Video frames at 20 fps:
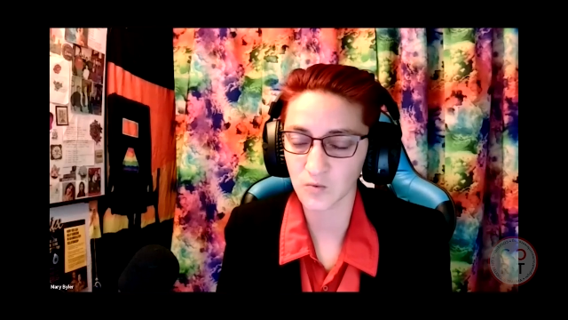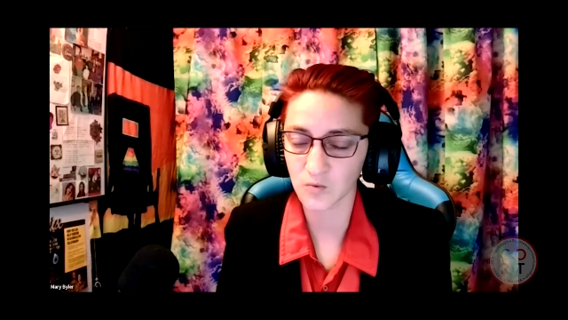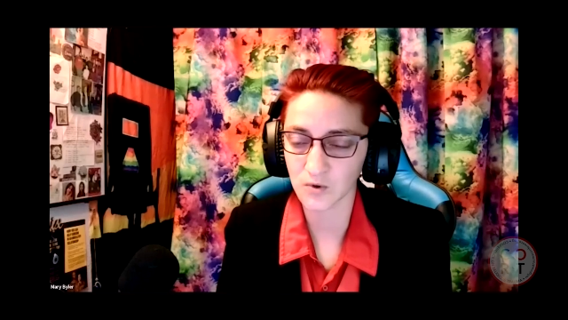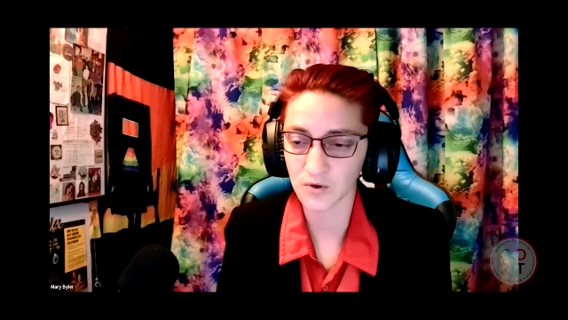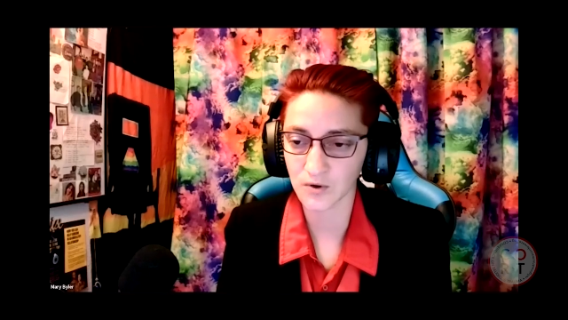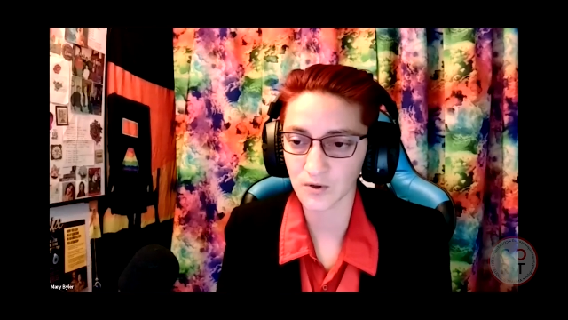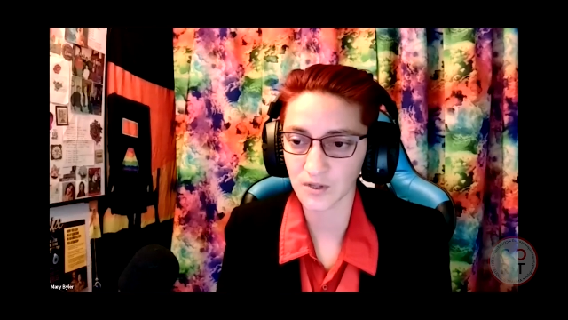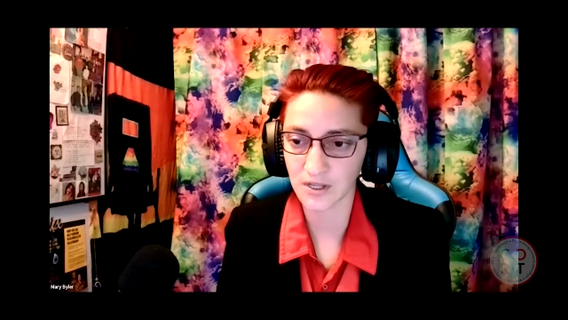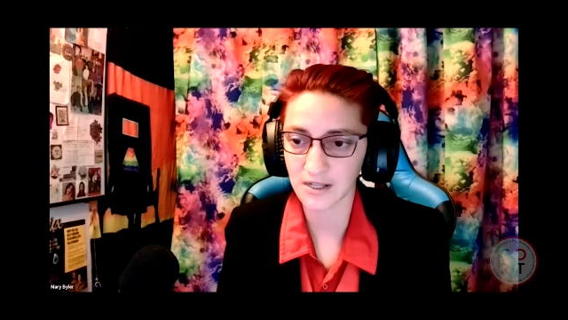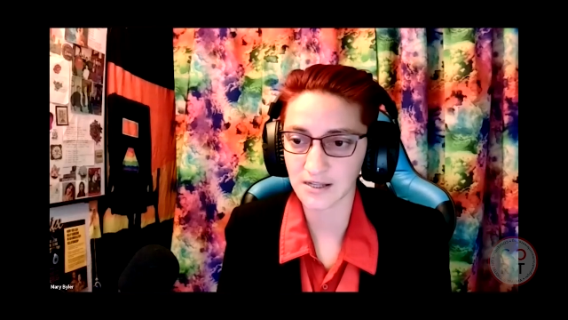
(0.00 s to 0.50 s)

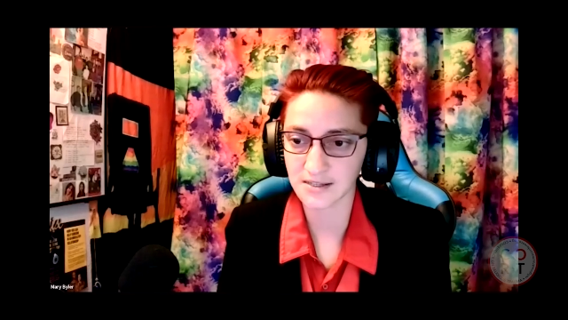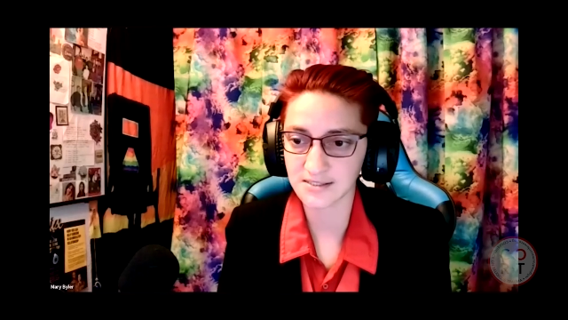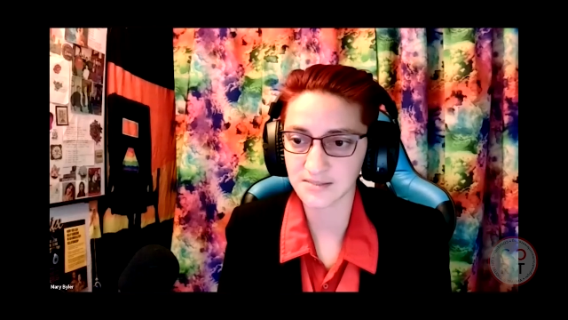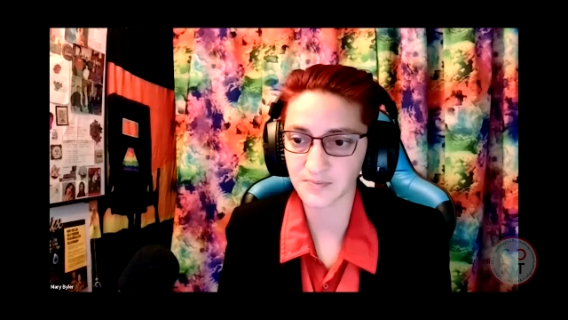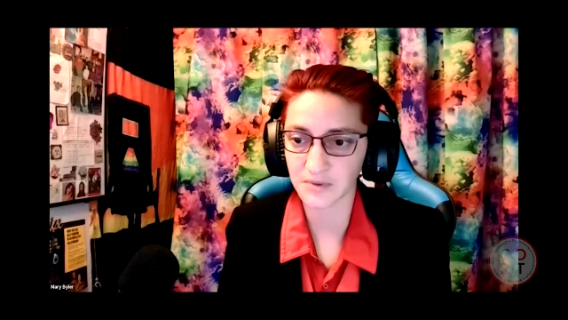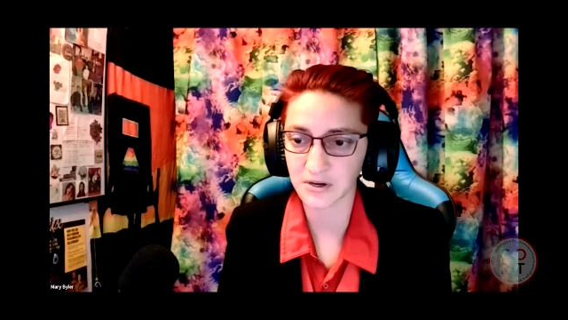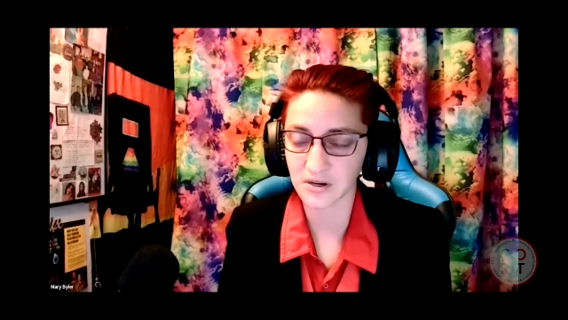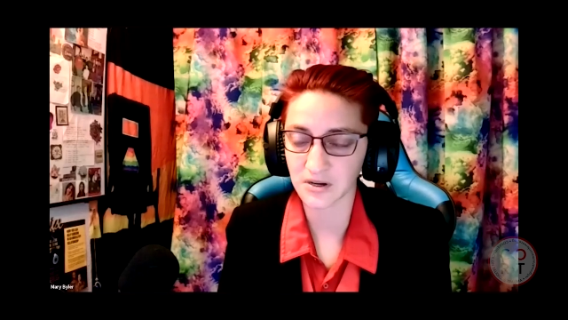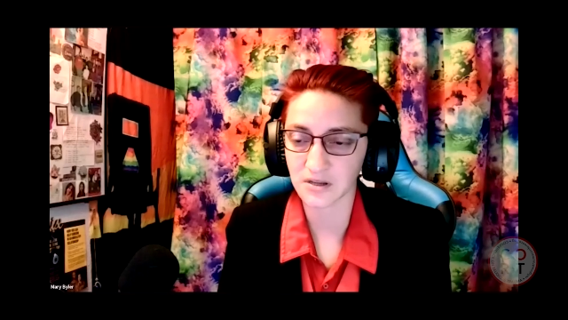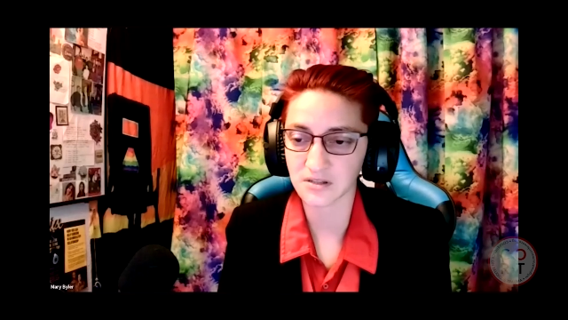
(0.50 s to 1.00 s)
world and
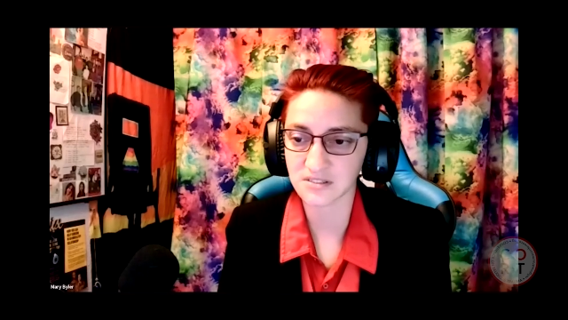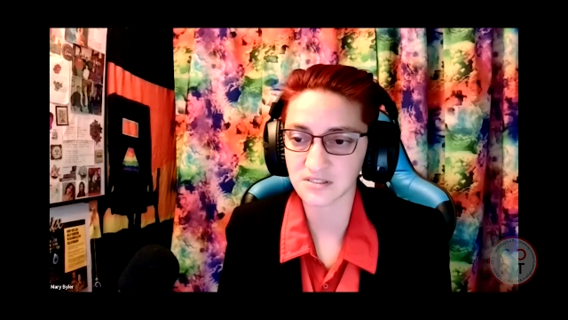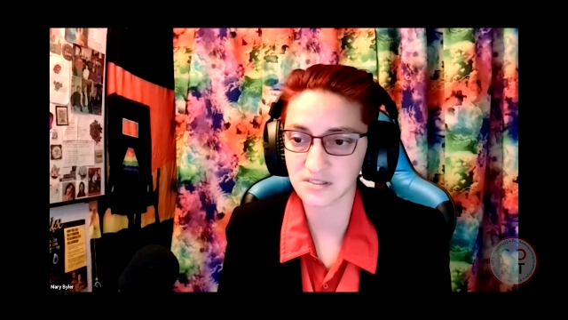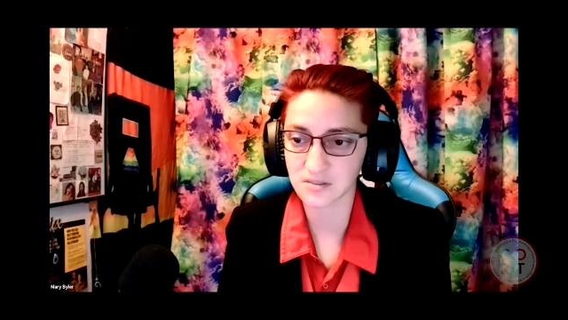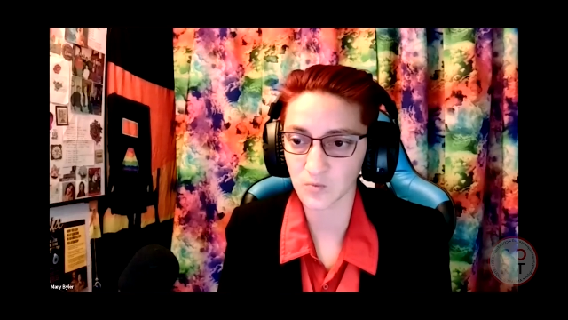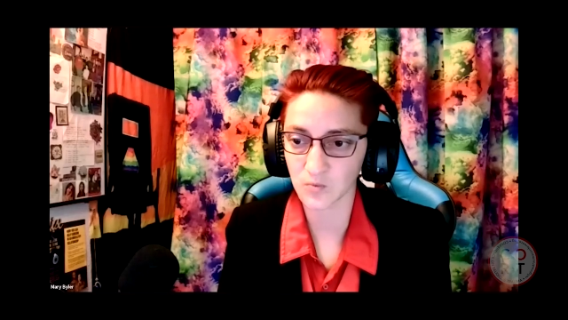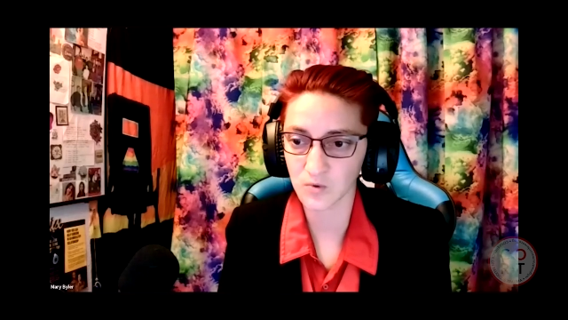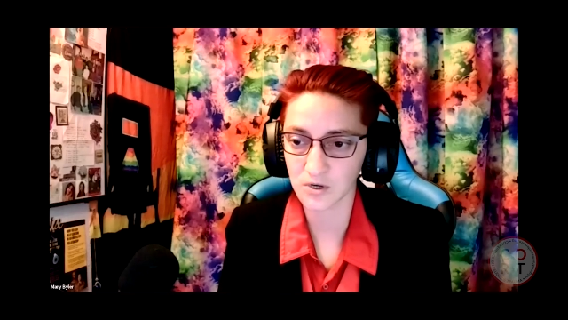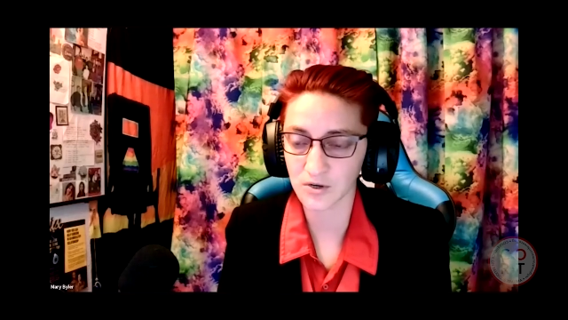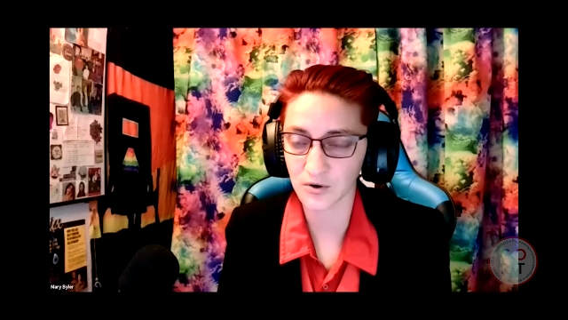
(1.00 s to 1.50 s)
experience
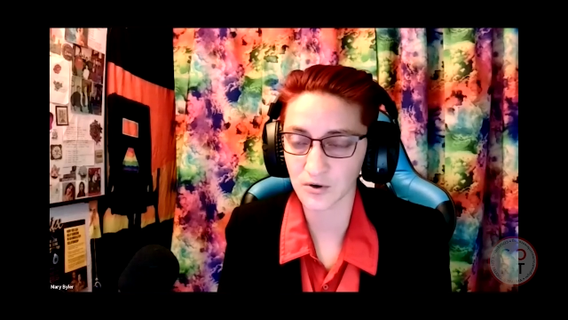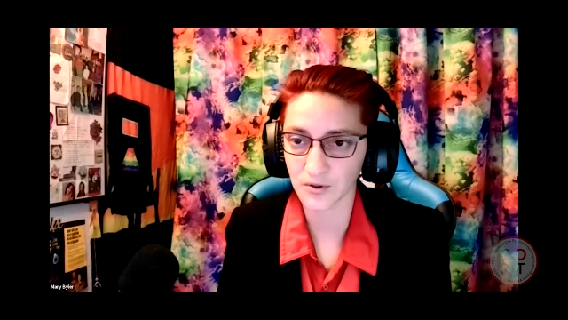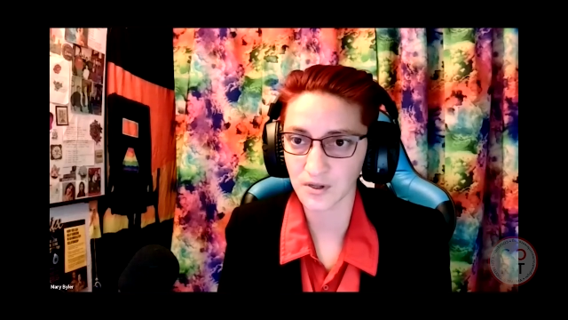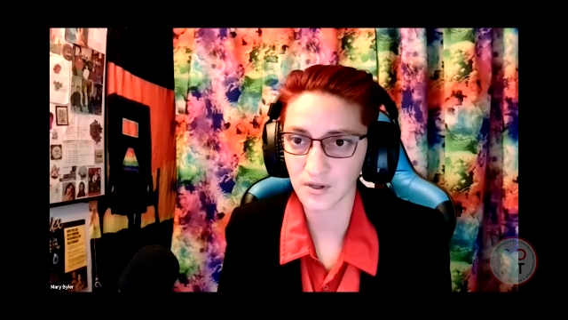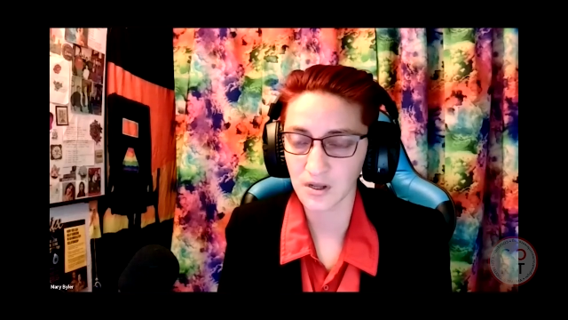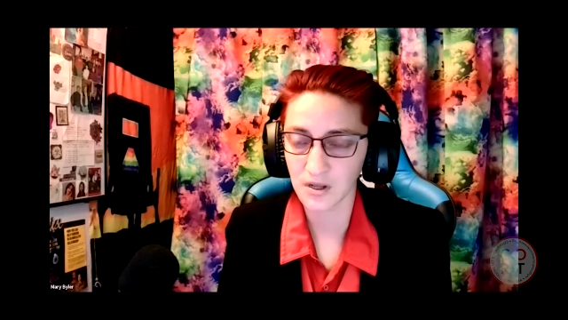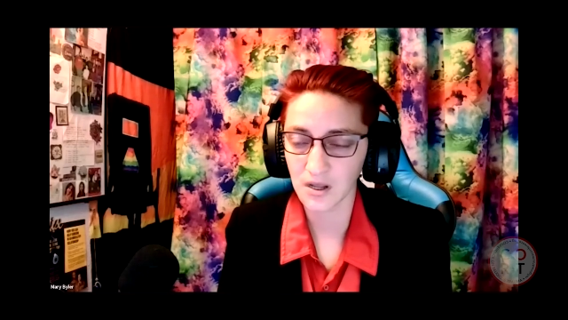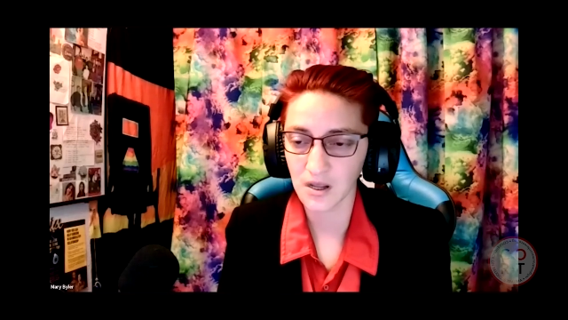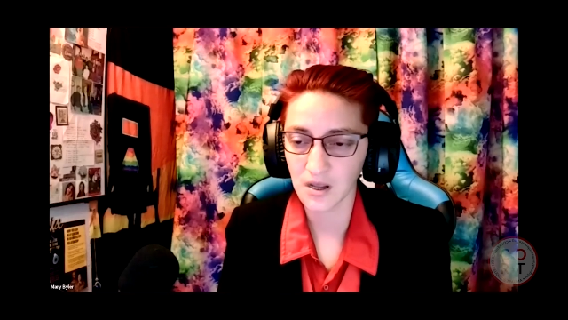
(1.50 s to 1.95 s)
the world.